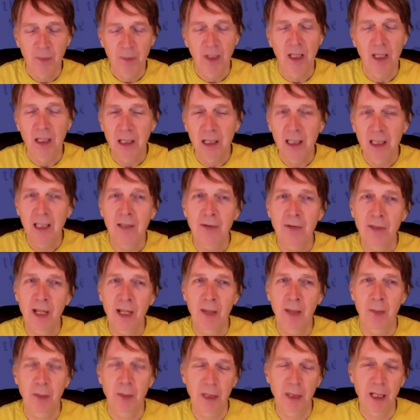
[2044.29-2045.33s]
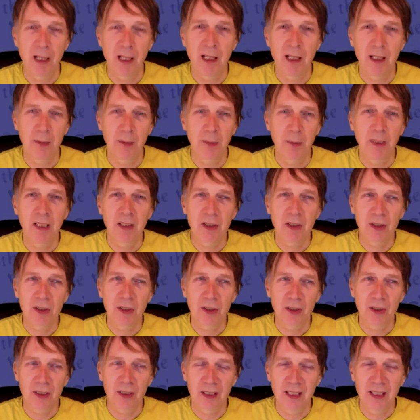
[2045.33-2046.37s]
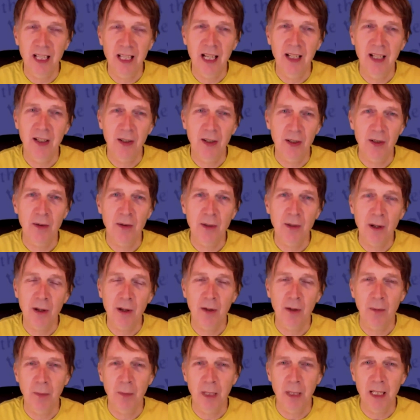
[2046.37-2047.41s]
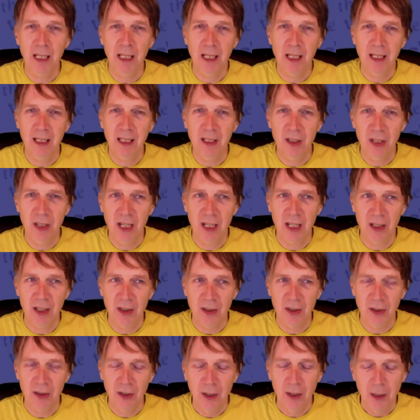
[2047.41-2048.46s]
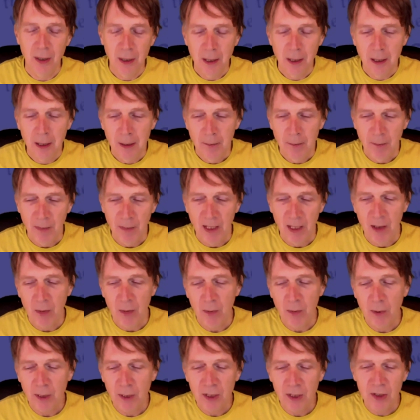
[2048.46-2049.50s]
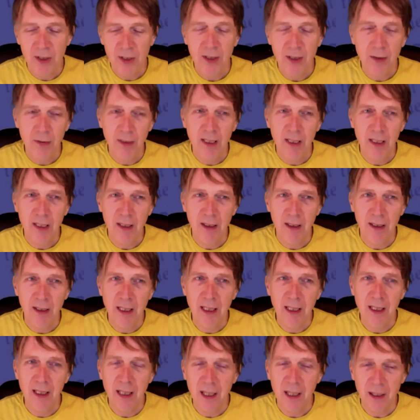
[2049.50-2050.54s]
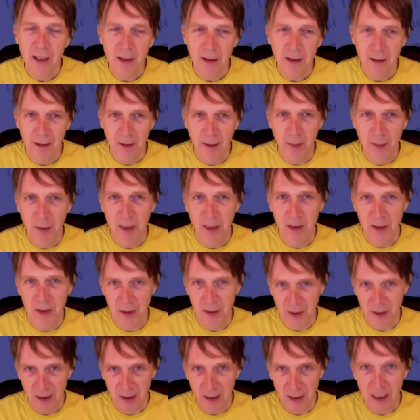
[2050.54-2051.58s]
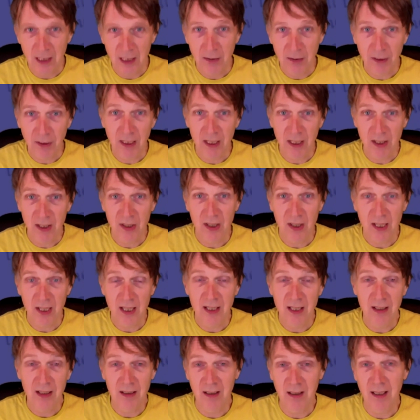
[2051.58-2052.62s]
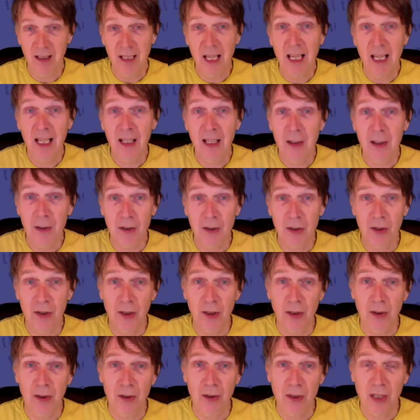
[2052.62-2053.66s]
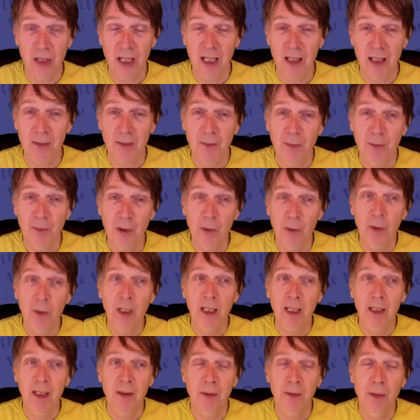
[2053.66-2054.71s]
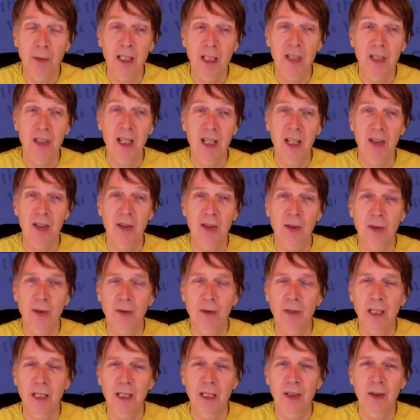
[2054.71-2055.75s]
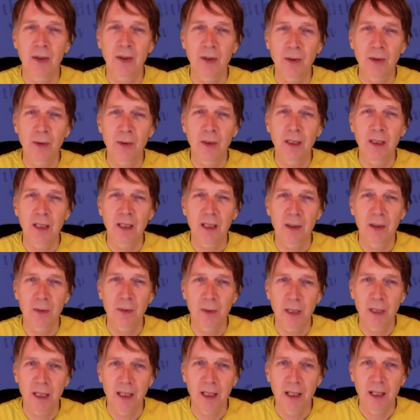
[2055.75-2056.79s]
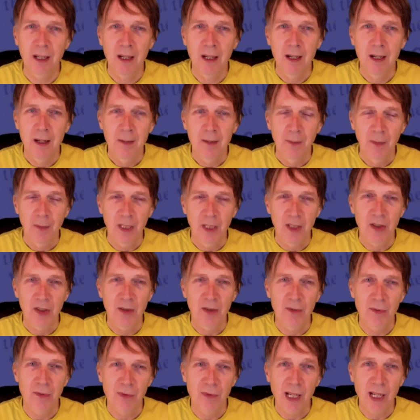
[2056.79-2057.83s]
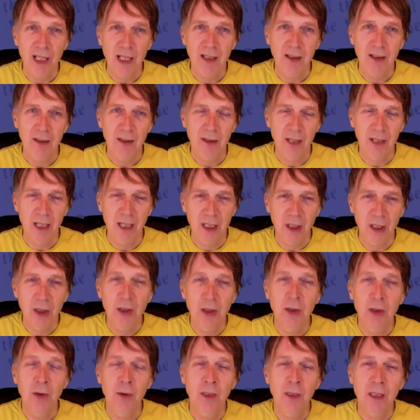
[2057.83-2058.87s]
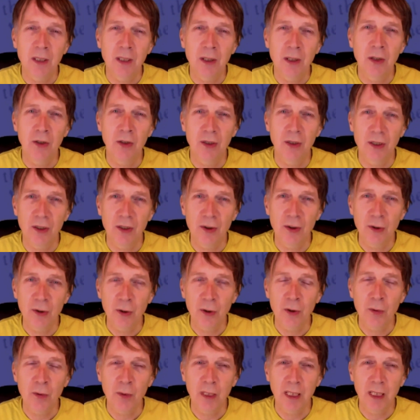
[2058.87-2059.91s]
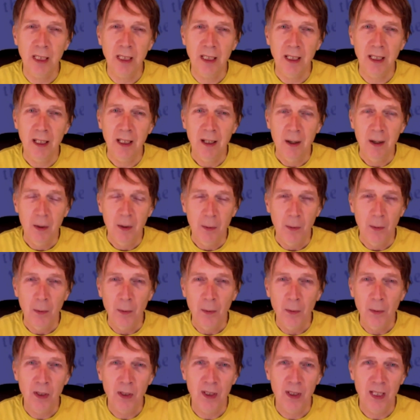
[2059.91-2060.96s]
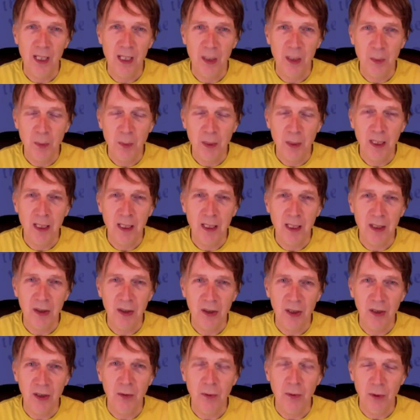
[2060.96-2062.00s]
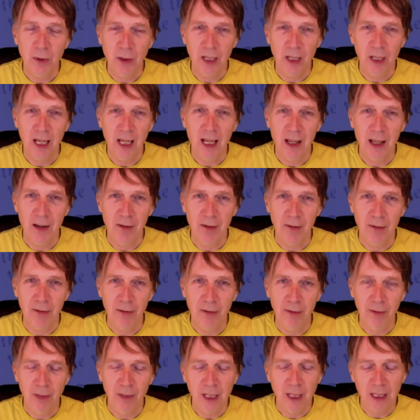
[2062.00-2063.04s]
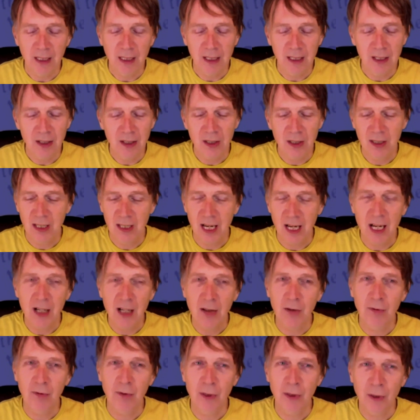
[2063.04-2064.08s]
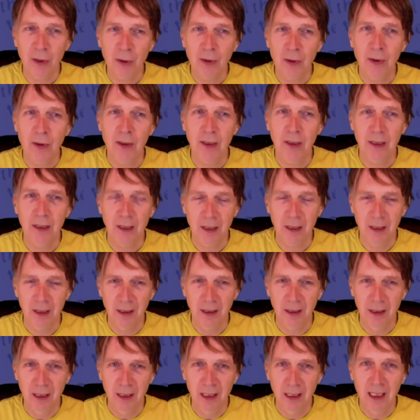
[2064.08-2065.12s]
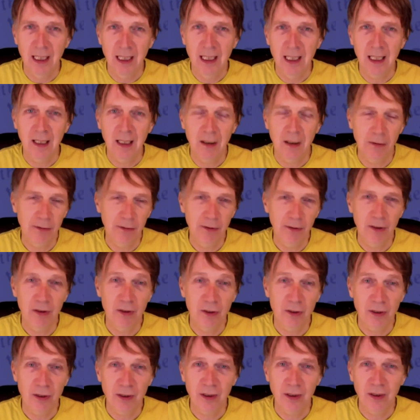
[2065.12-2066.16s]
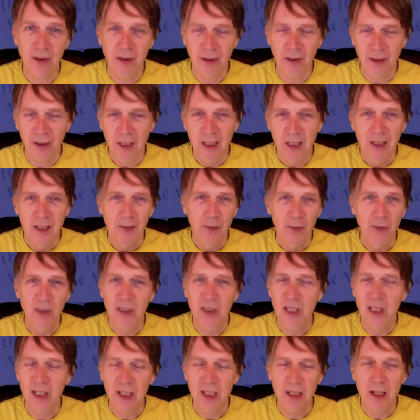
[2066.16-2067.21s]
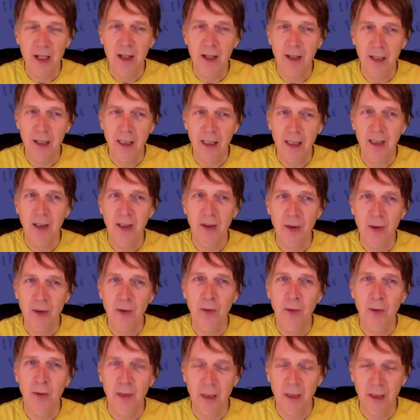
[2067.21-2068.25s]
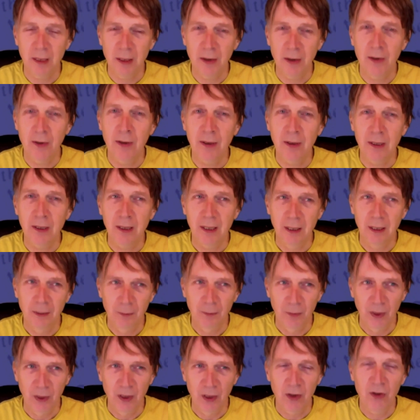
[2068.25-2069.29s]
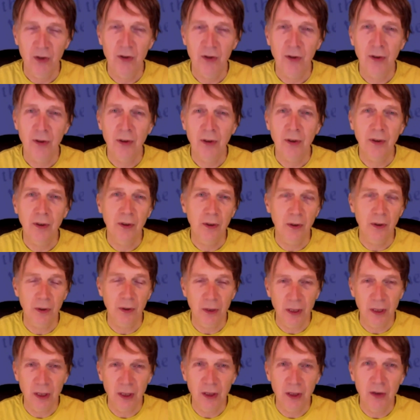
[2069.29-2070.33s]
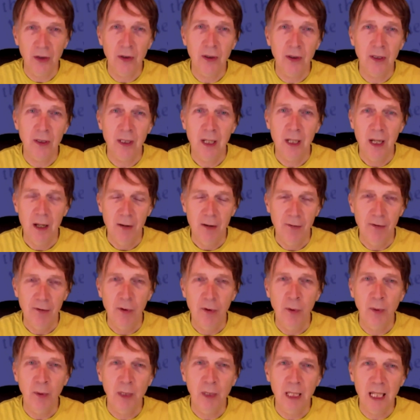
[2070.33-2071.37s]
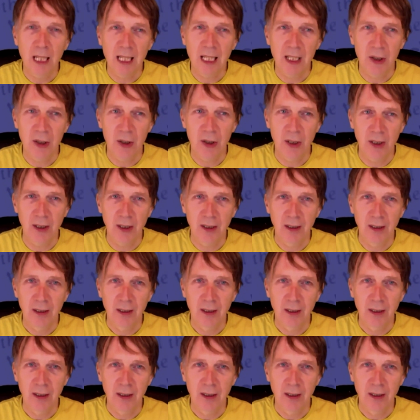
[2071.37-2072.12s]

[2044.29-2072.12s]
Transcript: Leave that behind, because that does not make any sense. Now, what is the great thing then about leaving this in chaos, you could say, why is that so great to do it this way, is in fact that you are not determining what experience you will have. Like, this is out of your league of control. This has nothing to do with your control or your formulation.